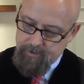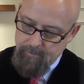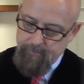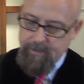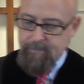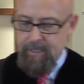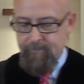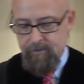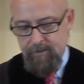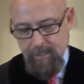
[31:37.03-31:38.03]
Some of them
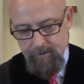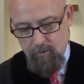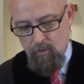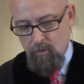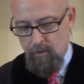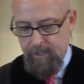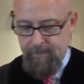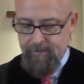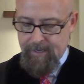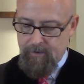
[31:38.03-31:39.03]
even said
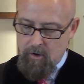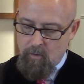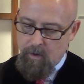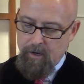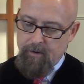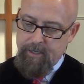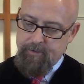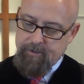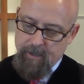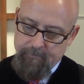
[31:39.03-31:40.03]
cruelly that, well,
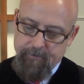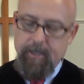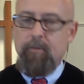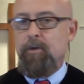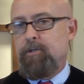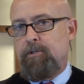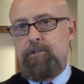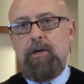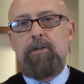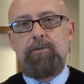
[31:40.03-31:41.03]
his suffering was a
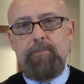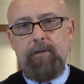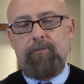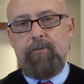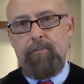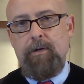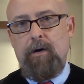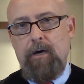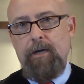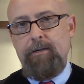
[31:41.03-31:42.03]
judgment from
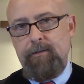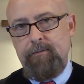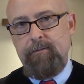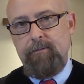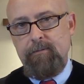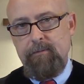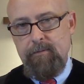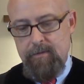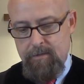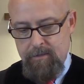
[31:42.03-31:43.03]
God.
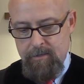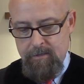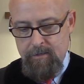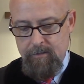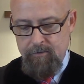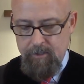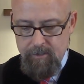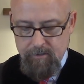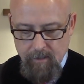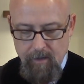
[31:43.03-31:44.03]
Don't you
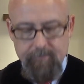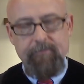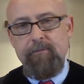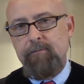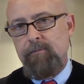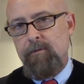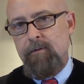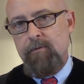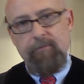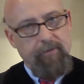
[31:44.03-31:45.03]
just love
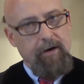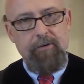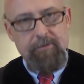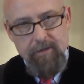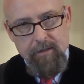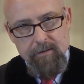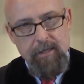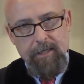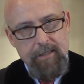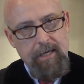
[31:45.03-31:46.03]
Pharisees
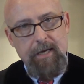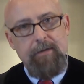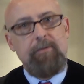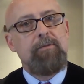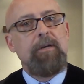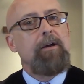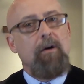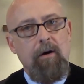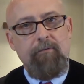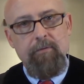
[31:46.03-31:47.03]
like that who say
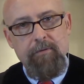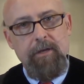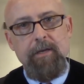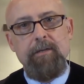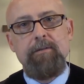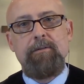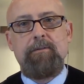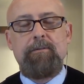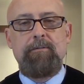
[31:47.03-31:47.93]
awful things?